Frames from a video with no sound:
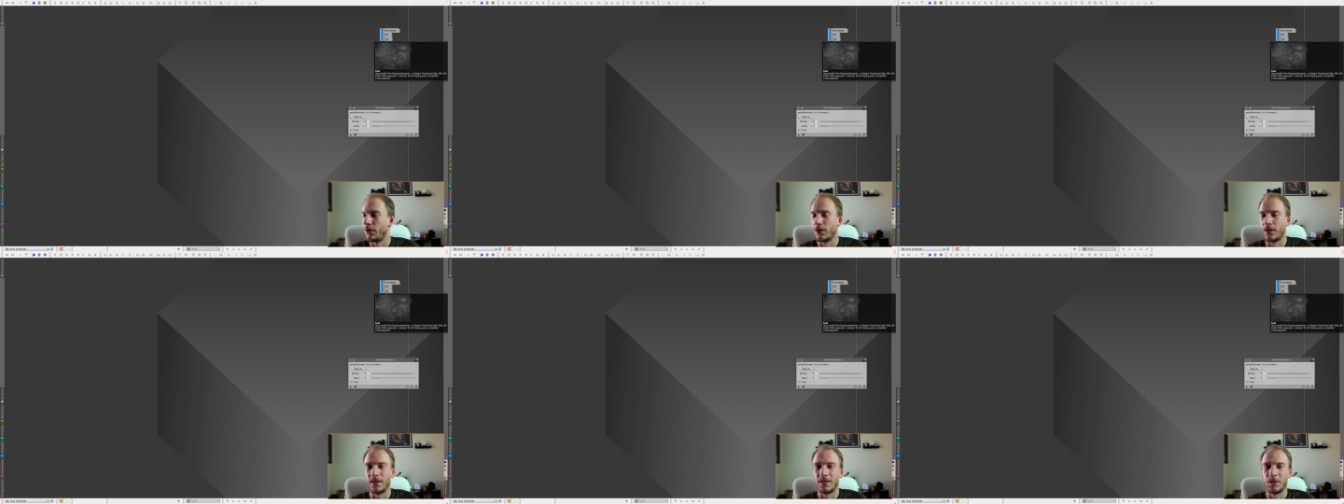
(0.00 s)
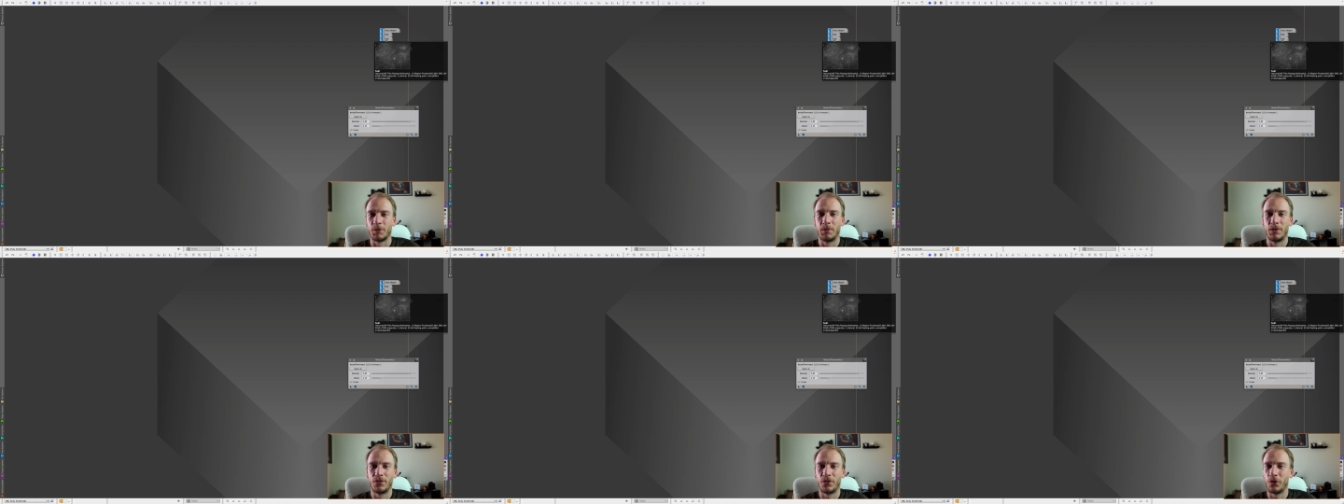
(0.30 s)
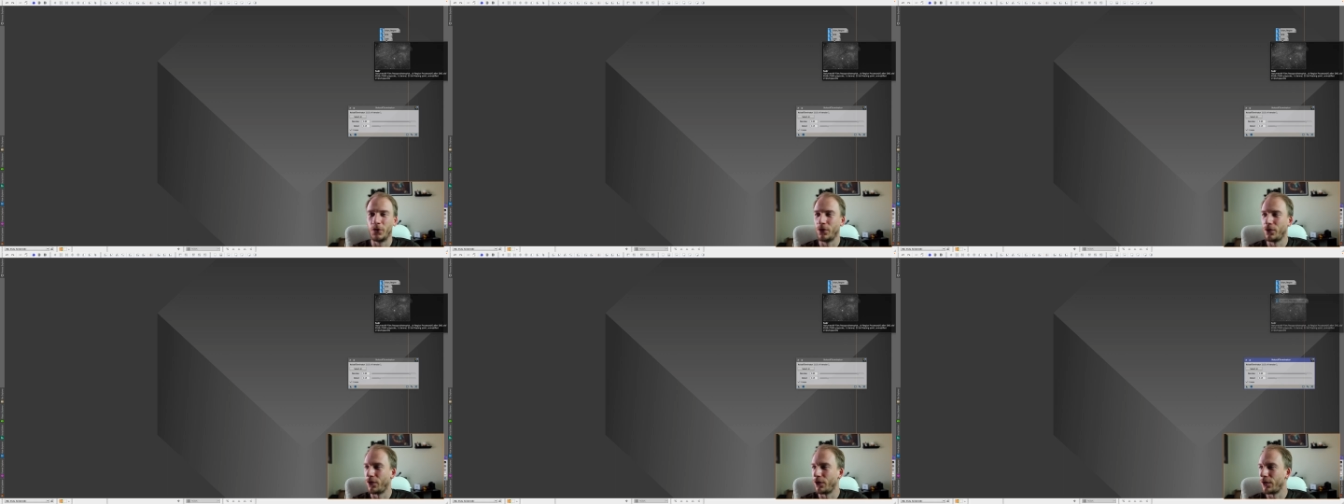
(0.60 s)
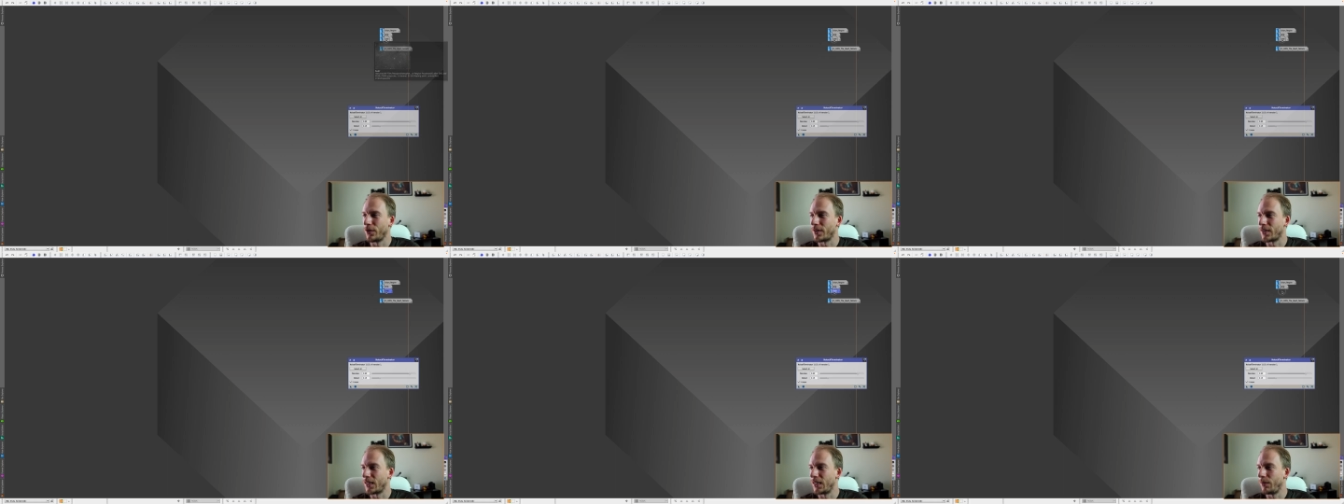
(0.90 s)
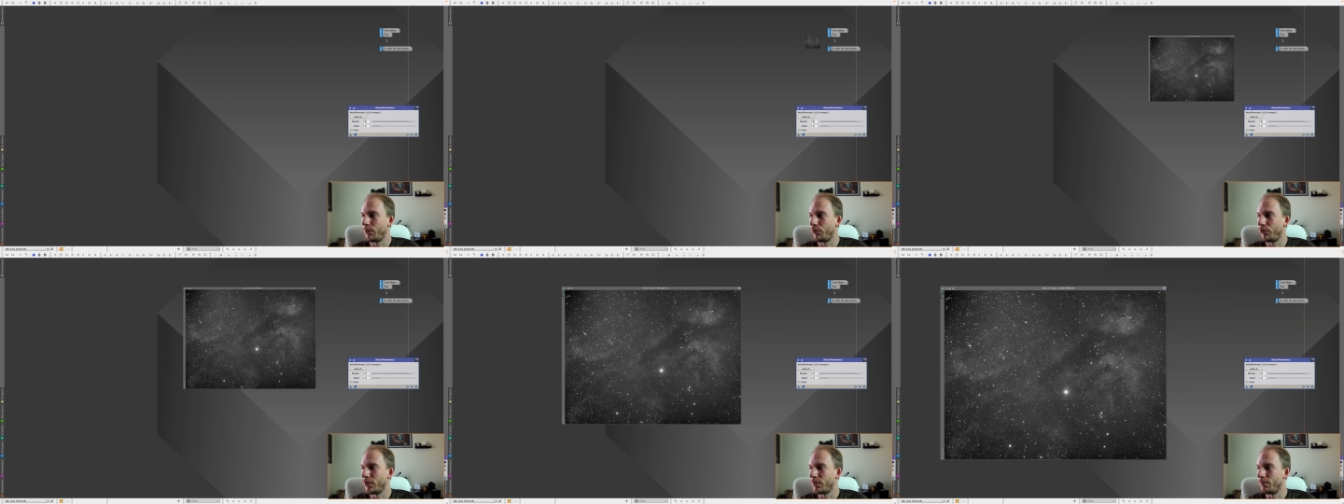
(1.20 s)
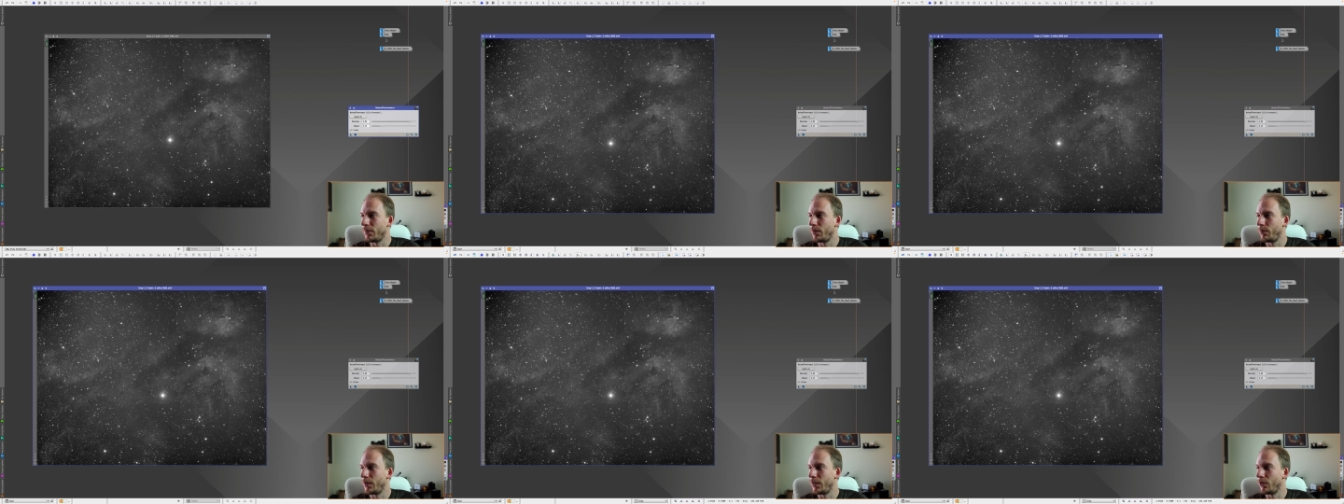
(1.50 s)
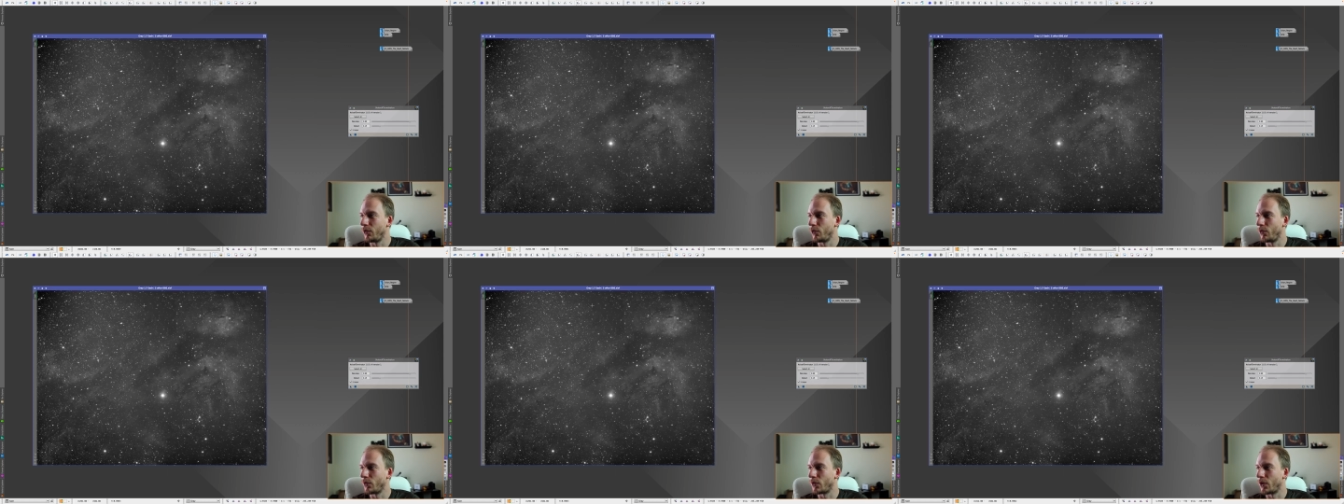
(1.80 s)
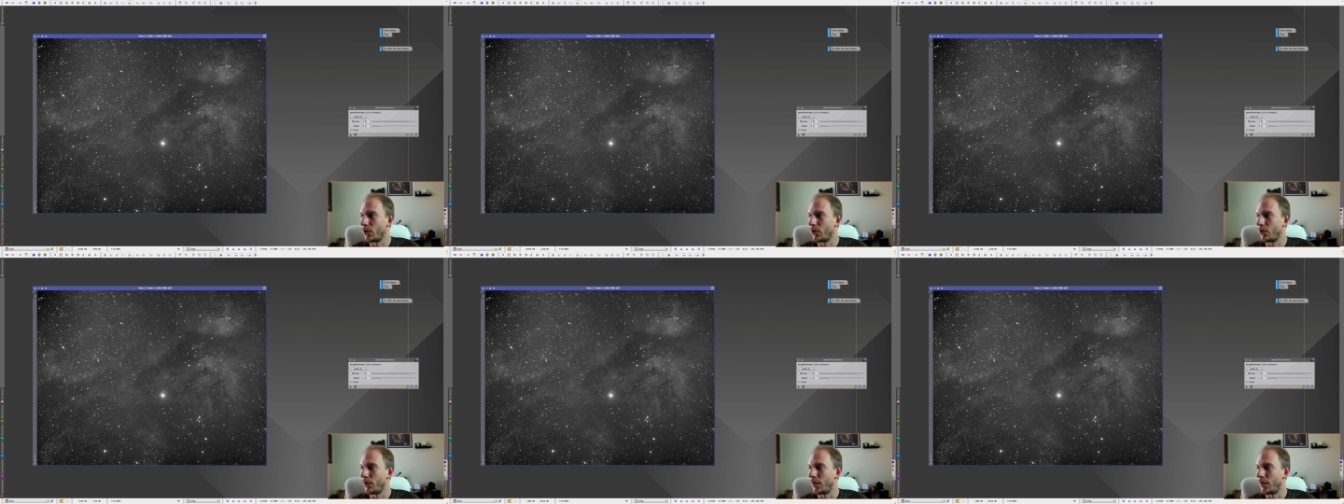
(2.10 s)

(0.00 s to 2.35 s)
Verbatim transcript: Okay, so before you fall asleep with me being too slow,